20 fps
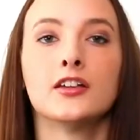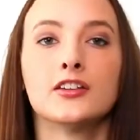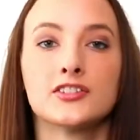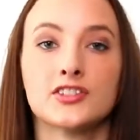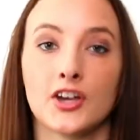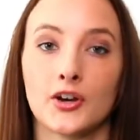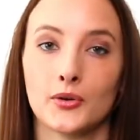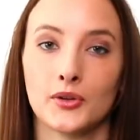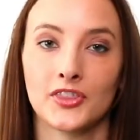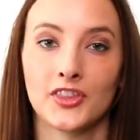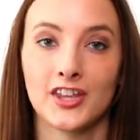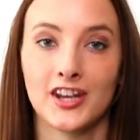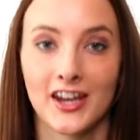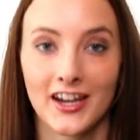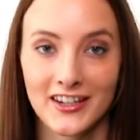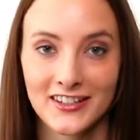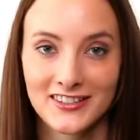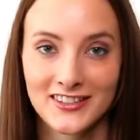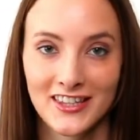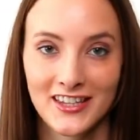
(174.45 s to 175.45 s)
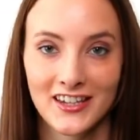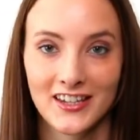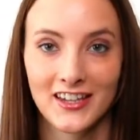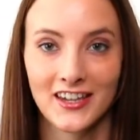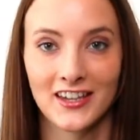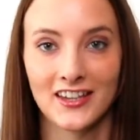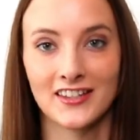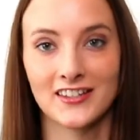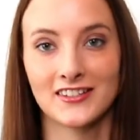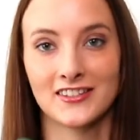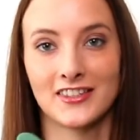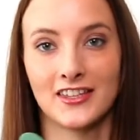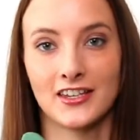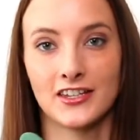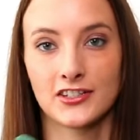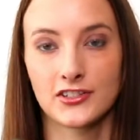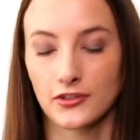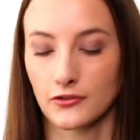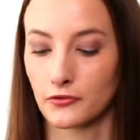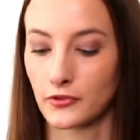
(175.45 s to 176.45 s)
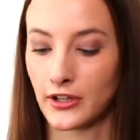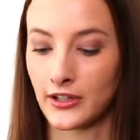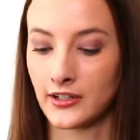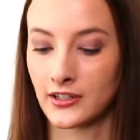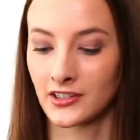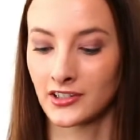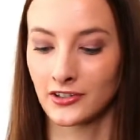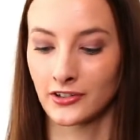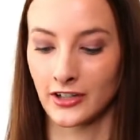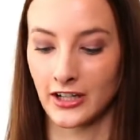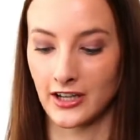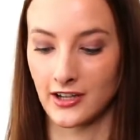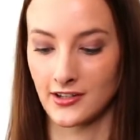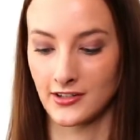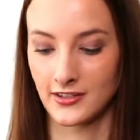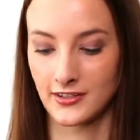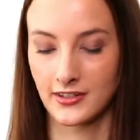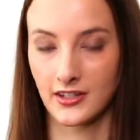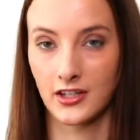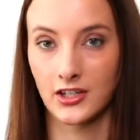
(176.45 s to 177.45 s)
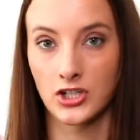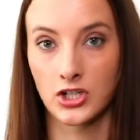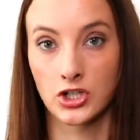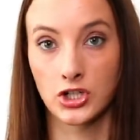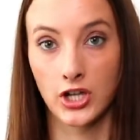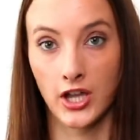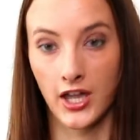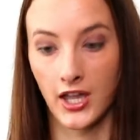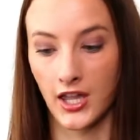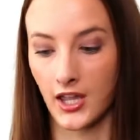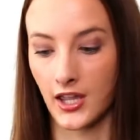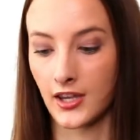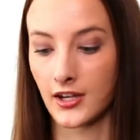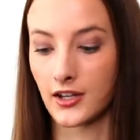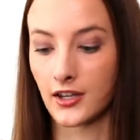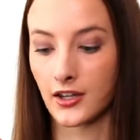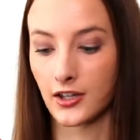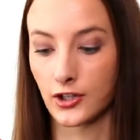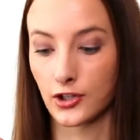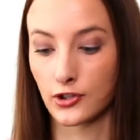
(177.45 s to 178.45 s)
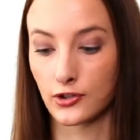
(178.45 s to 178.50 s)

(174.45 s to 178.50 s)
So the next thing is this Reina Chris Jade